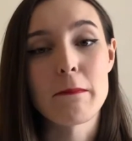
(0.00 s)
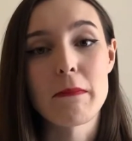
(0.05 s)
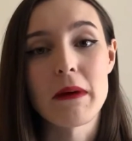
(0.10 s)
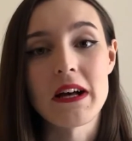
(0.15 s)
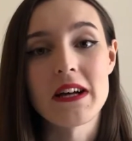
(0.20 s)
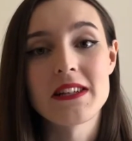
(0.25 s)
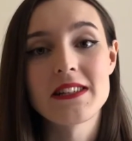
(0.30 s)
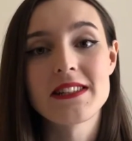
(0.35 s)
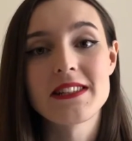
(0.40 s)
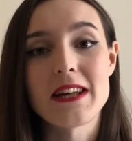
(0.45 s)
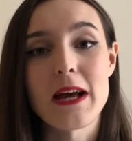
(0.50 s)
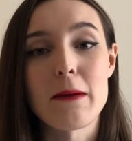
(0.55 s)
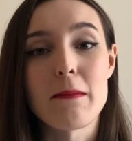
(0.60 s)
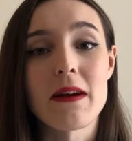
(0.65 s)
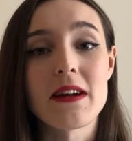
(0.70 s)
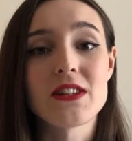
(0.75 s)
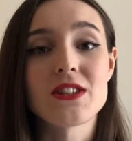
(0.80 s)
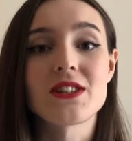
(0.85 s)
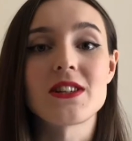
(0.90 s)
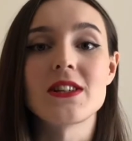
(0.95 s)
but I'm
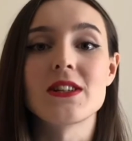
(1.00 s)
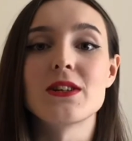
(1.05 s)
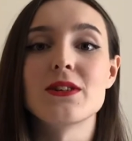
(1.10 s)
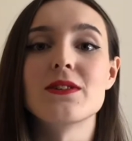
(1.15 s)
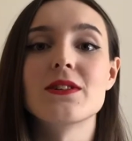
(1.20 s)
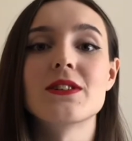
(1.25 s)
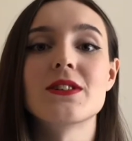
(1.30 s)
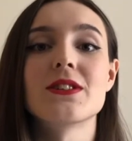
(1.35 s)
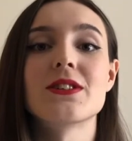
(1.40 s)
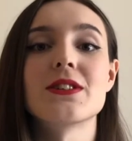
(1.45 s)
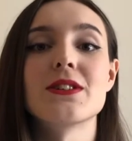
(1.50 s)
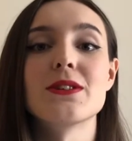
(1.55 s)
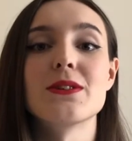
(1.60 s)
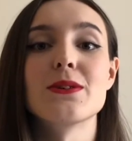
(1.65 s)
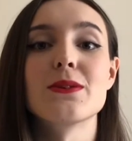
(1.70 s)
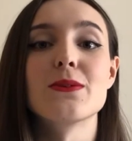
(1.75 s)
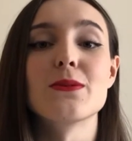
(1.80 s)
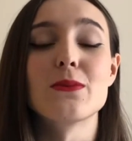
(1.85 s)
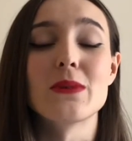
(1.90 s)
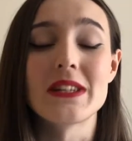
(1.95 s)
actually going
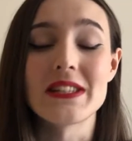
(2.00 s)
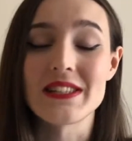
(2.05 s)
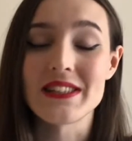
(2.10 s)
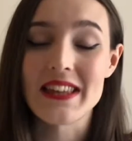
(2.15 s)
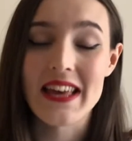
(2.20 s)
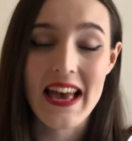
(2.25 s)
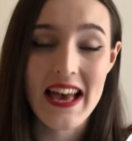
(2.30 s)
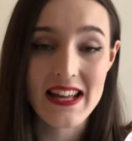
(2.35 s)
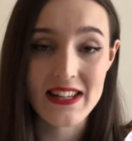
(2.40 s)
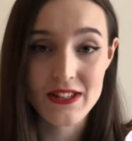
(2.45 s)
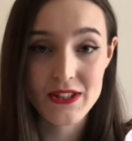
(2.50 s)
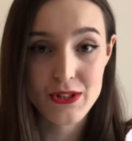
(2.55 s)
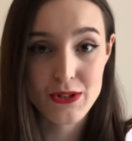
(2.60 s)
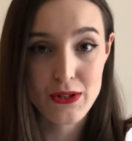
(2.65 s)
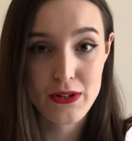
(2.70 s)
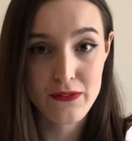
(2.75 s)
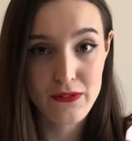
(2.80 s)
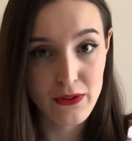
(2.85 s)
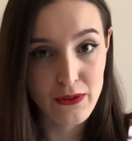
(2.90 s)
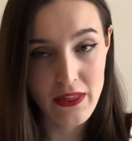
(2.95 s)
to wait till the end to
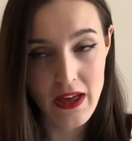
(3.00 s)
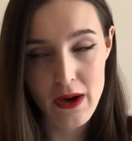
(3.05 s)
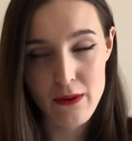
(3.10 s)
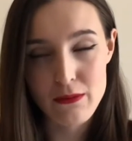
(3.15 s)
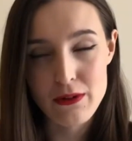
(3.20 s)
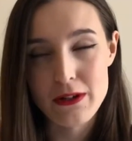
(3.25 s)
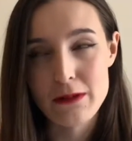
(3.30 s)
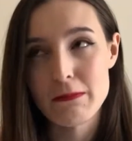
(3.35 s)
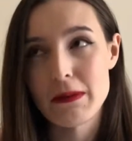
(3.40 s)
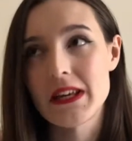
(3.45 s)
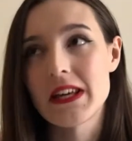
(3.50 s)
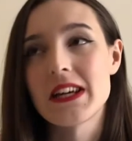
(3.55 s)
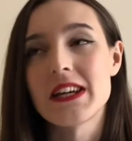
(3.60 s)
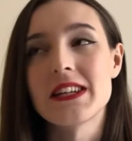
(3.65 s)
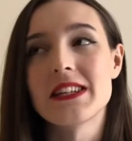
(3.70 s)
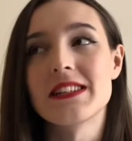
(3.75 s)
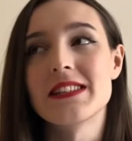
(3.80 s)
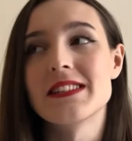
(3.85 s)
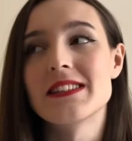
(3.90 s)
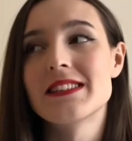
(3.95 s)
review that one
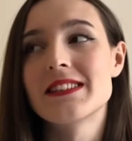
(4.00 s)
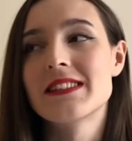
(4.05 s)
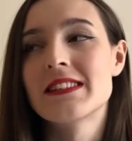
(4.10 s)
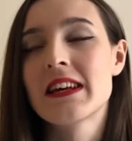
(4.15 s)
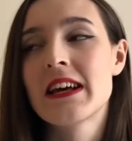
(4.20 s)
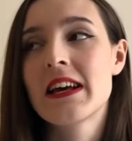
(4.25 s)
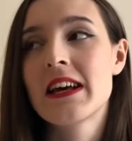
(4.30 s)
because